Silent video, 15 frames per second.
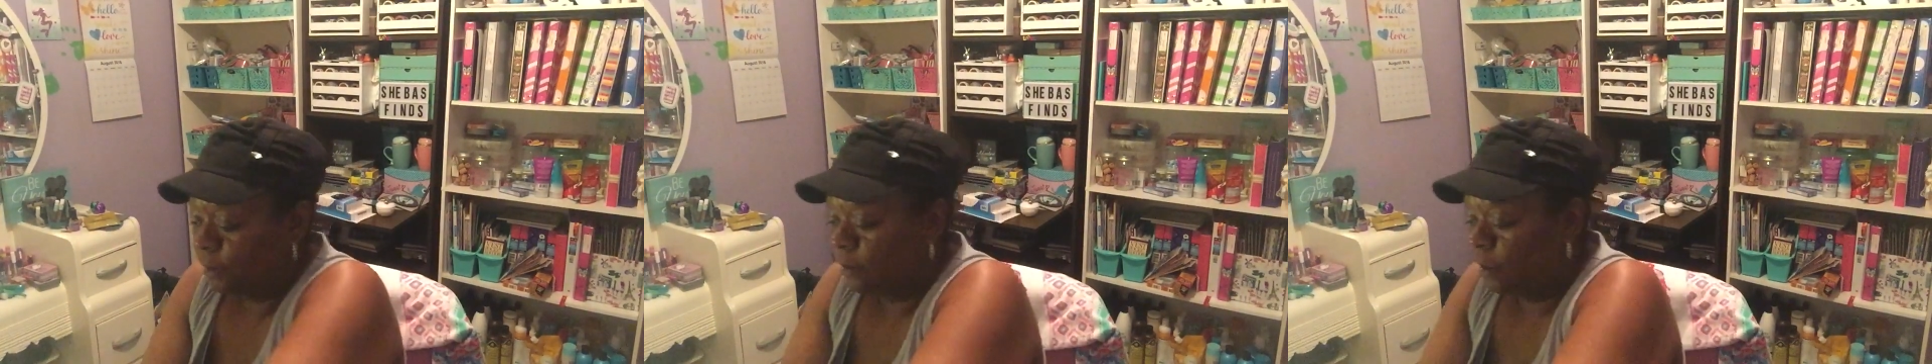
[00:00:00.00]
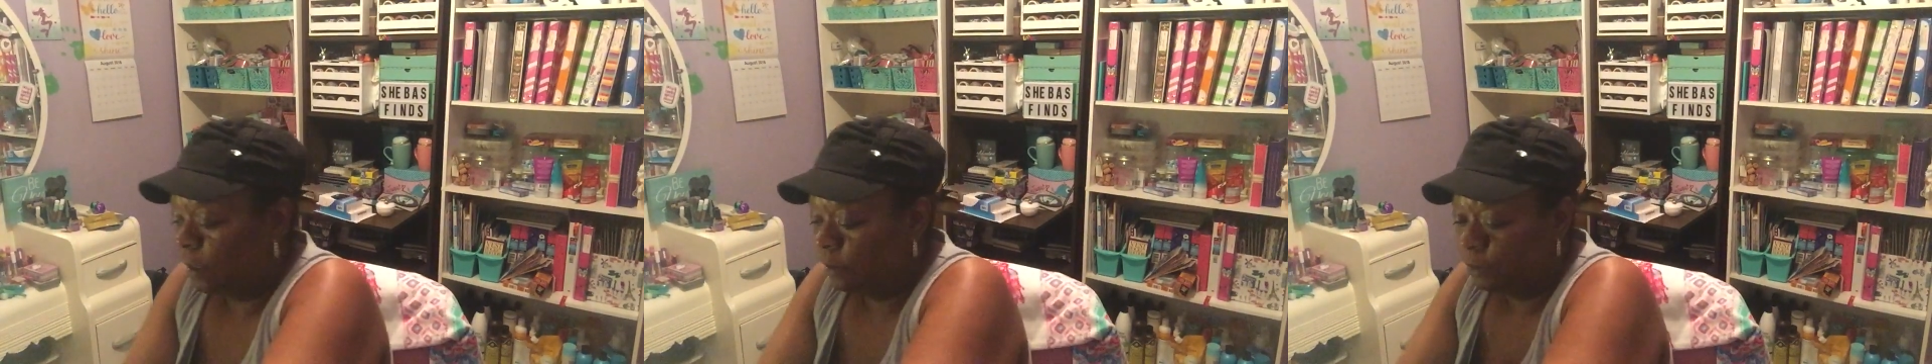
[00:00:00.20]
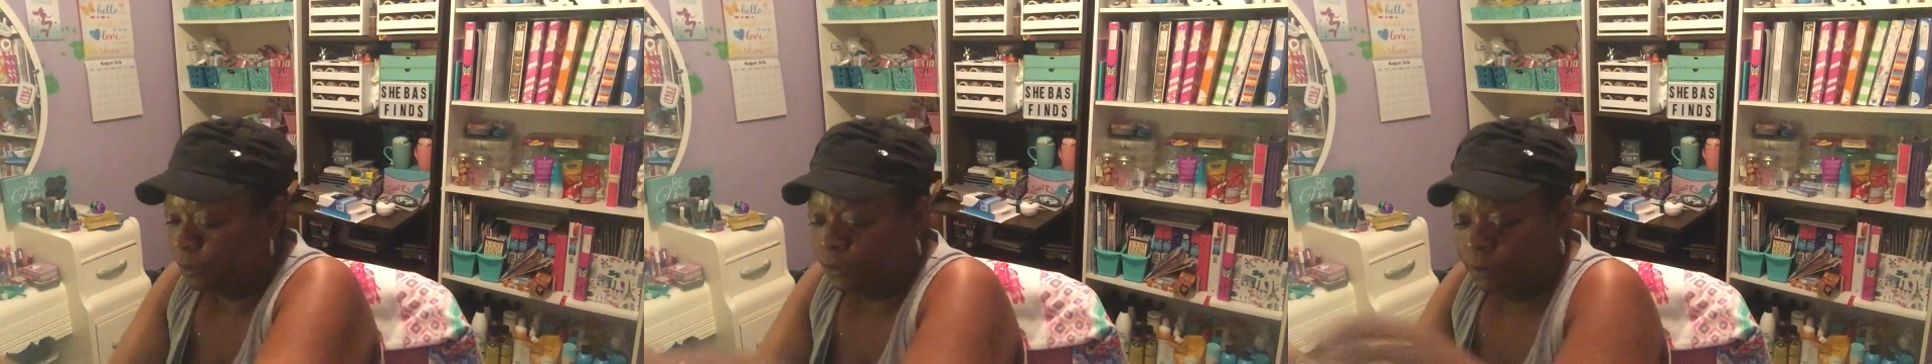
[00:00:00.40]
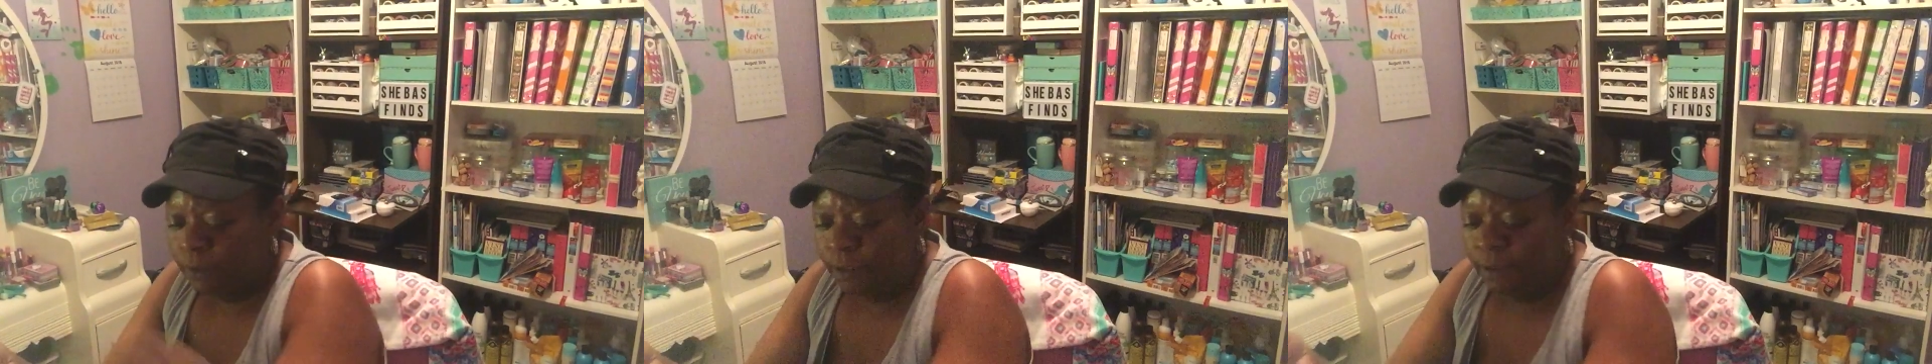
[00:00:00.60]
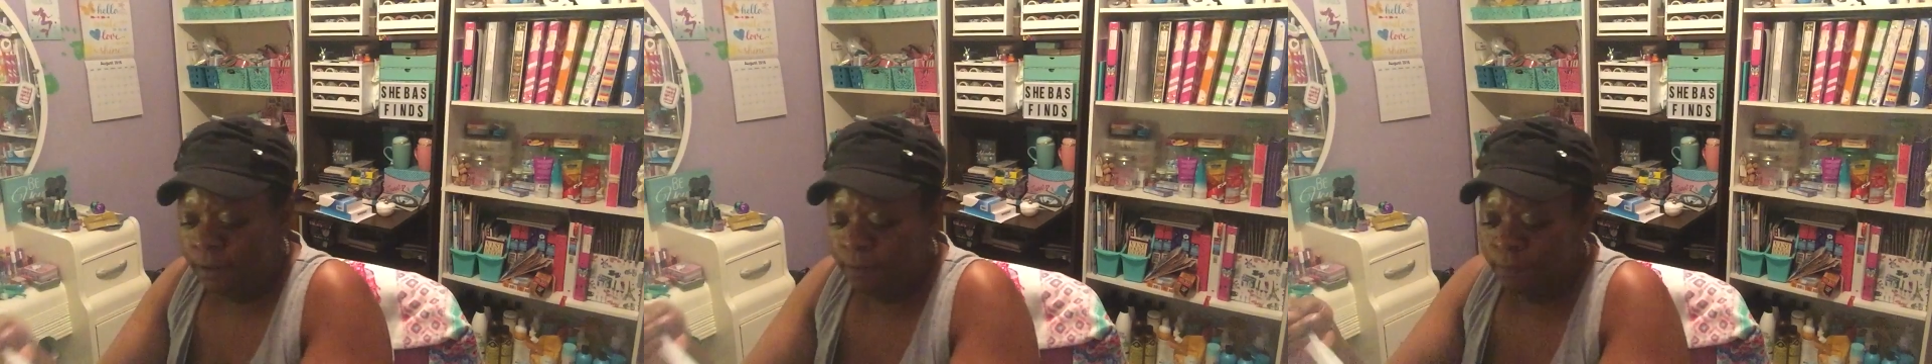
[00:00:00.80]
the Dollar
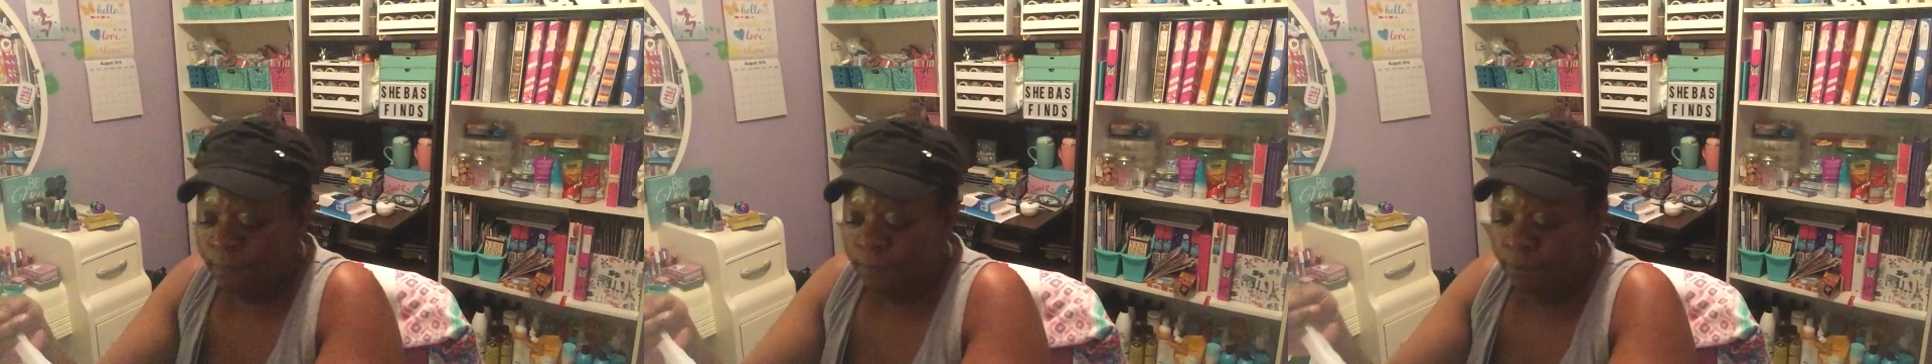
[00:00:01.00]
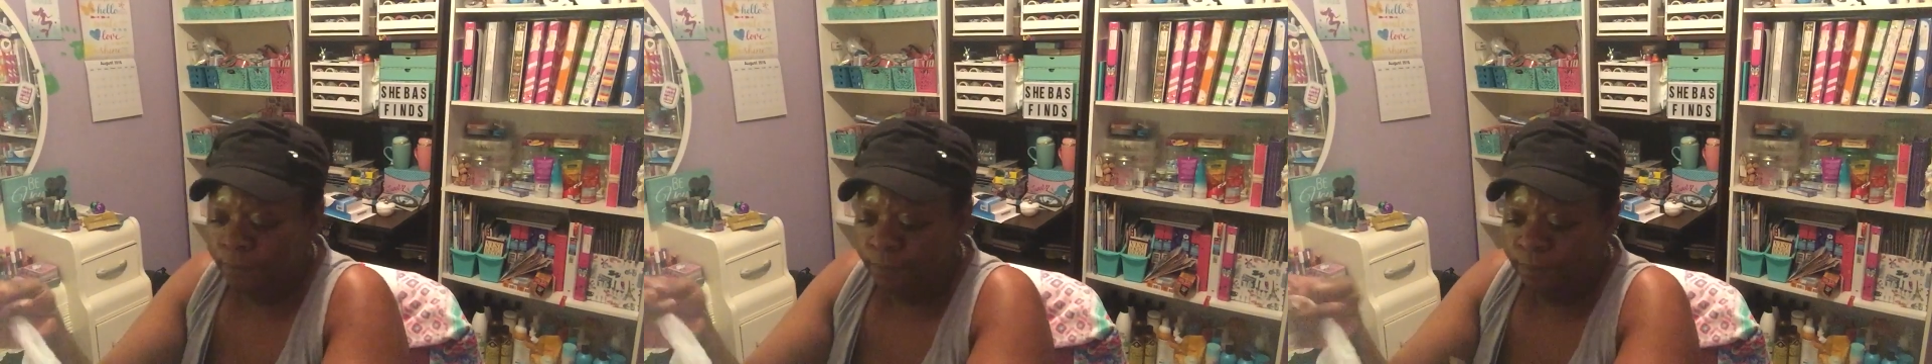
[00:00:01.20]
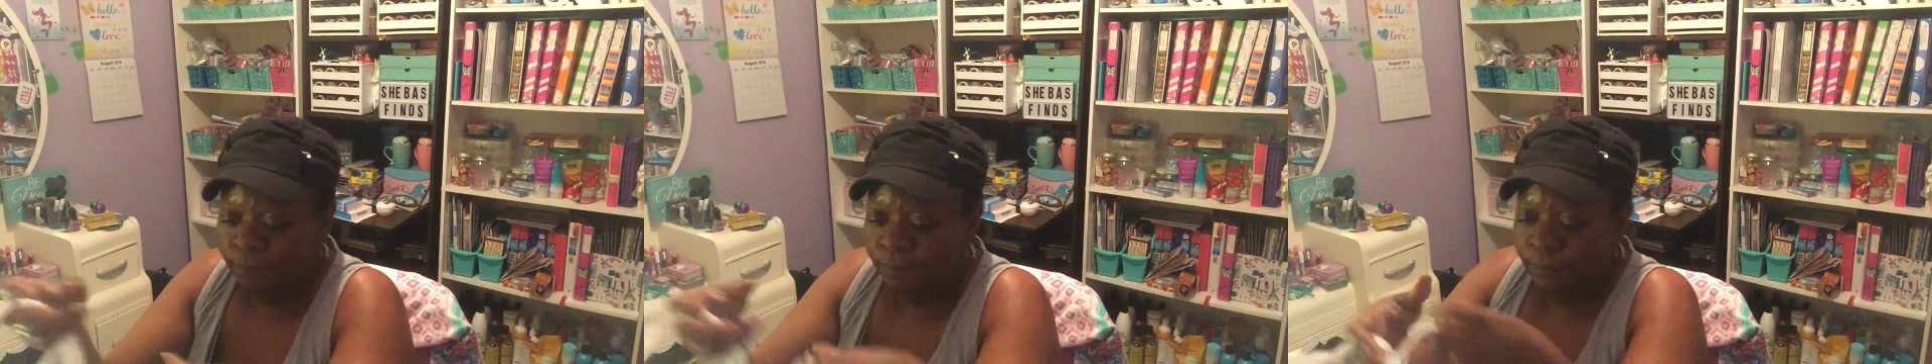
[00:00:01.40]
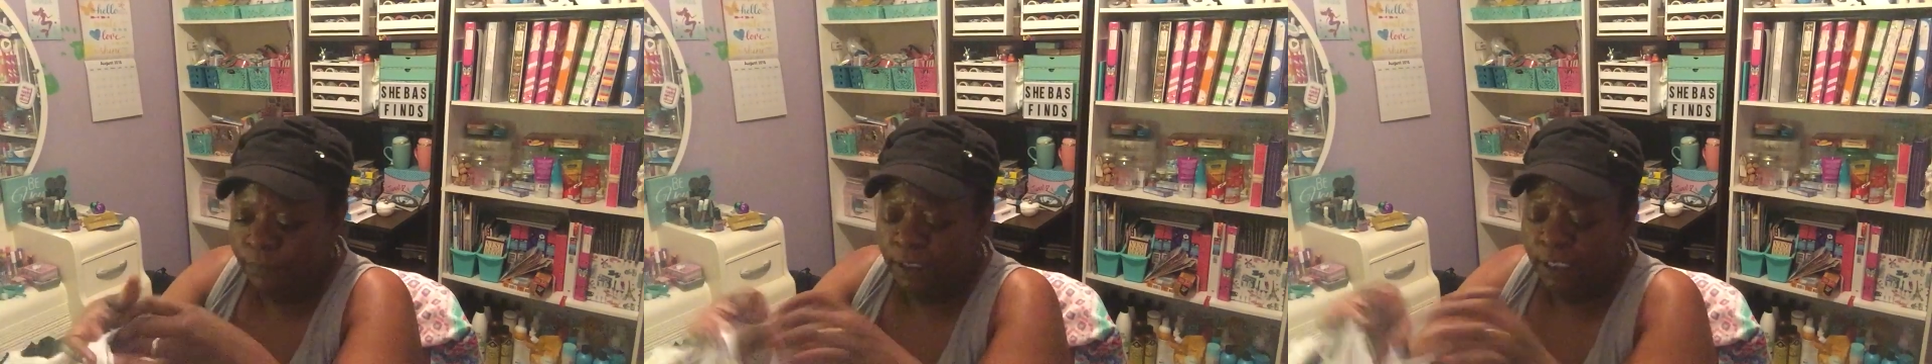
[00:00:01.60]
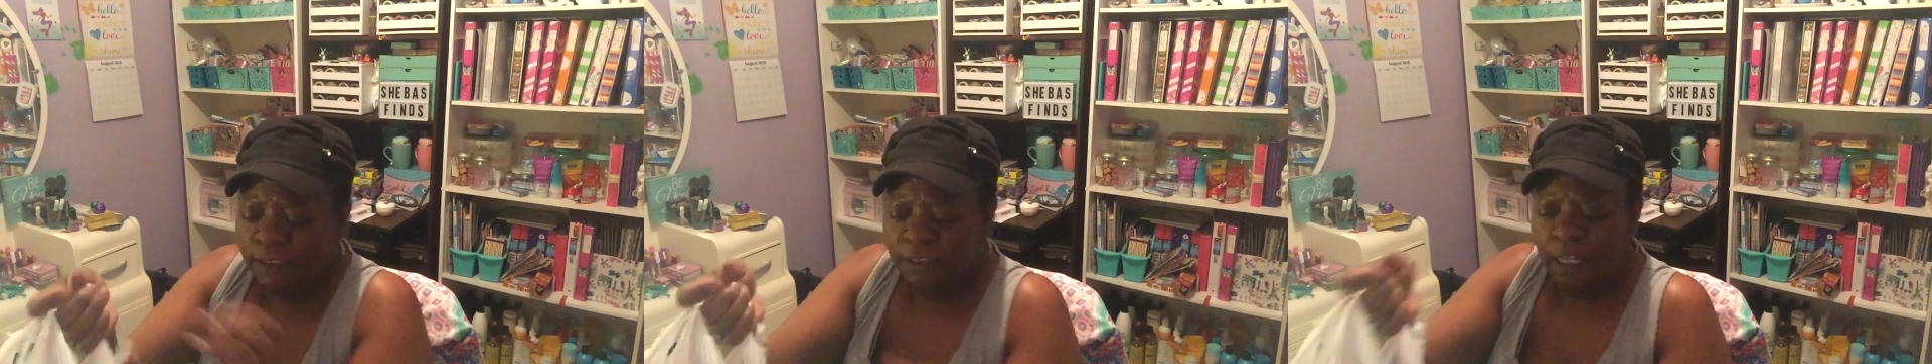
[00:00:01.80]
Tree.
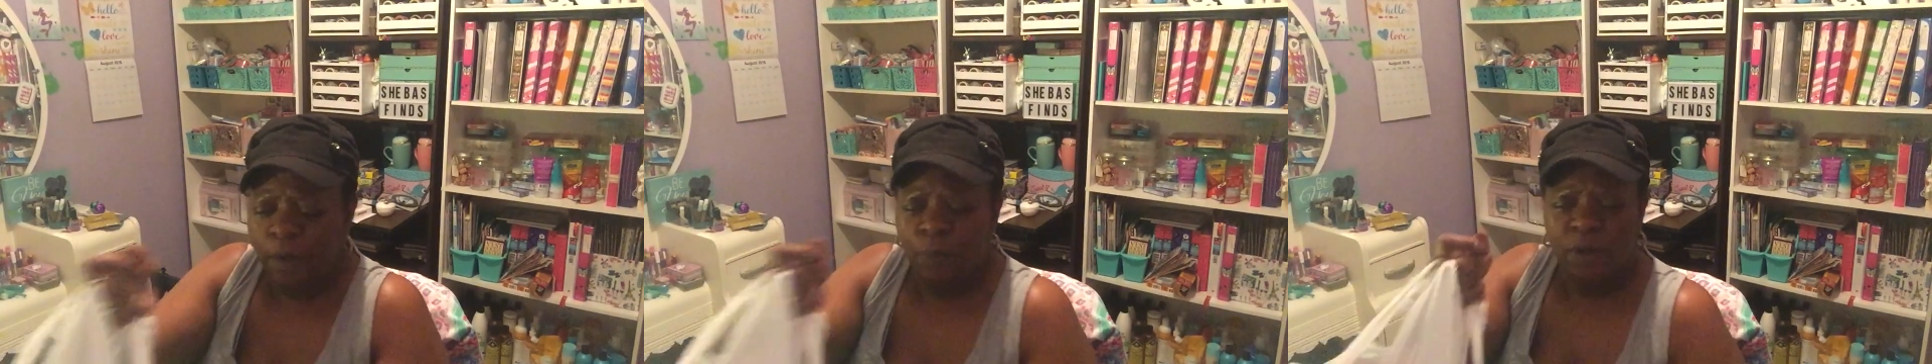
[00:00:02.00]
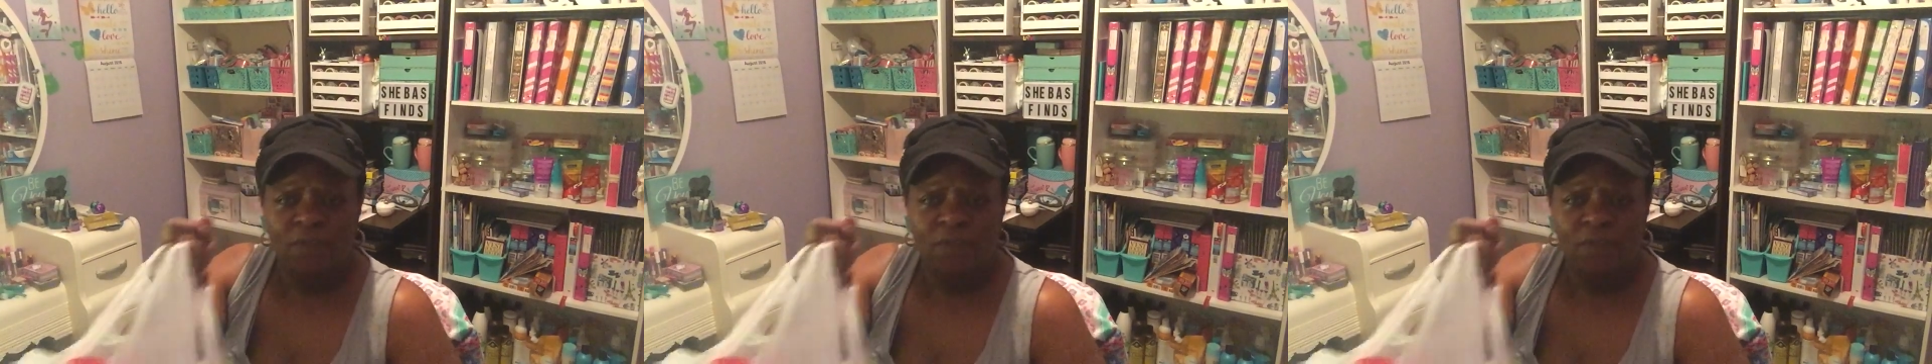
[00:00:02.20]
It's like